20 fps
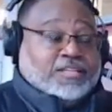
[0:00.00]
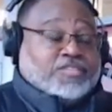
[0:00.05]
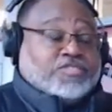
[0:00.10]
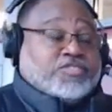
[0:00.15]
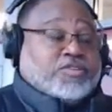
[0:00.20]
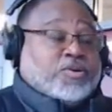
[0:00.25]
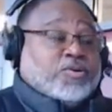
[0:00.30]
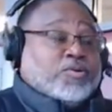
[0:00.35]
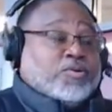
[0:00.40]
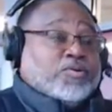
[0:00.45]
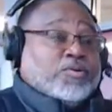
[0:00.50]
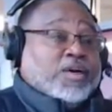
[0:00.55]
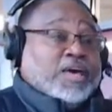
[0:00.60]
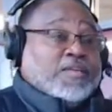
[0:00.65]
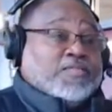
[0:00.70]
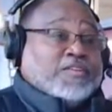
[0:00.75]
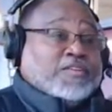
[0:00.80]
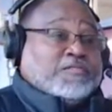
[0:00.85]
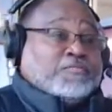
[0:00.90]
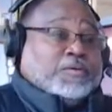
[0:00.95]
So,
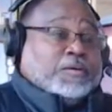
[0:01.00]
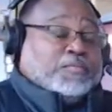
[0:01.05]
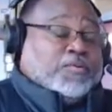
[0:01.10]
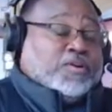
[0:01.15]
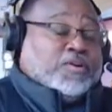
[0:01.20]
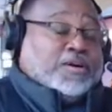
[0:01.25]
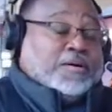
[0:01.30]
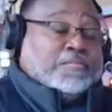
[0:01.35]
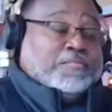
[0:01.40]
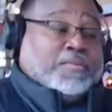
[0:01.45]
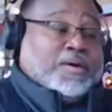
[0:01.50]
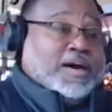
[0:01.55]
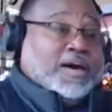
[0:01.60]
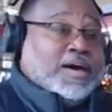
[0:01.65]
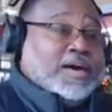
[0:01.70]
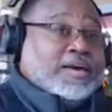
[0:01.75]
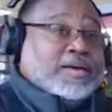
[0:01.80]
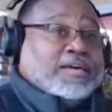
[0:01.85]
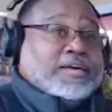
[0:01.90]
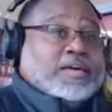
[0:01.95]
and these people come
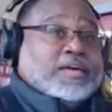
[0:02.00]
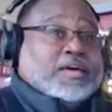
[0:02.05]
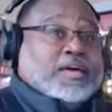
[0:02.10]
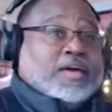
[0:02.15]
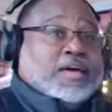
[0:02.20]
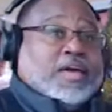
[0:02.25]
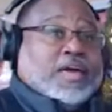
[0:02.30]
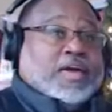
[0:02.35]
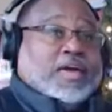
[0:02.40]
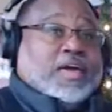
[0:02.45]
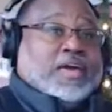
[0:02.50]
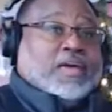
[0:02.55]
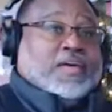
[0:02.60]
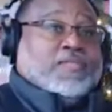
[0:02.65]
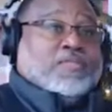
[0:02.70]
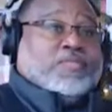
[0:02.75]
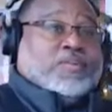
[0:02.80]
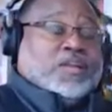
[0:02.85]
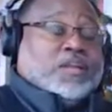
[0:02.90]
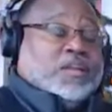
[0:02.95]
by,
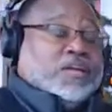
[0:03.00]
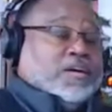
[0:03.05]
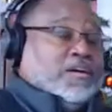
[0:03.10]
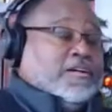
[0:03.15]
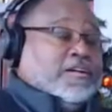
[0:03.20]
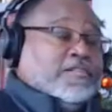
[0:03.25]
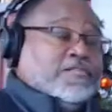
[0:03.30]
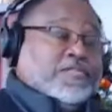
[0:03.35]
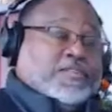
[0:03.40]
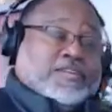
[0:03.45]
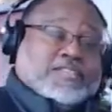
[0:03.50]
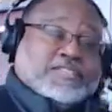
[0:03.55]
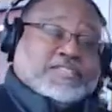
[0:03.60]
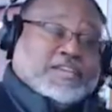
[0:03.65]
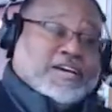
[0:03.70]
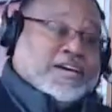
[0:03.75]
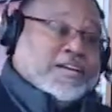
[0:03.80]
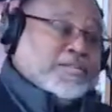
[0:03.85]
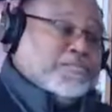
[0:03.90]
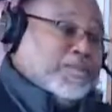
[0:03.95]
and the love is
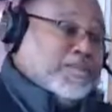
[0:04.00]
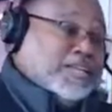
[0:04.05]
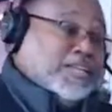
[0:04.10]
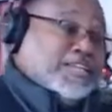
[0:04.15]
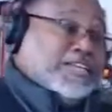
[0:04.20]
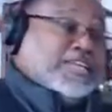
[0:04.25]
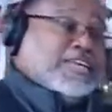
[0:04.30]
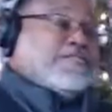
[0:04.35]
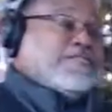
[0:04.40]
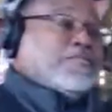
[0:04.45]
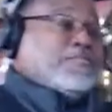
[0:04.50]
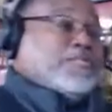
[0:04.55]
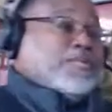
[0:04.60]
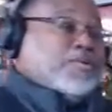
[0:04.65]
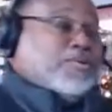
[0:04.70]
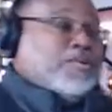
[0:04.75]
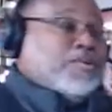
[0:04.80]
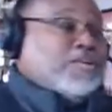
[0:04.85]
unbelievable.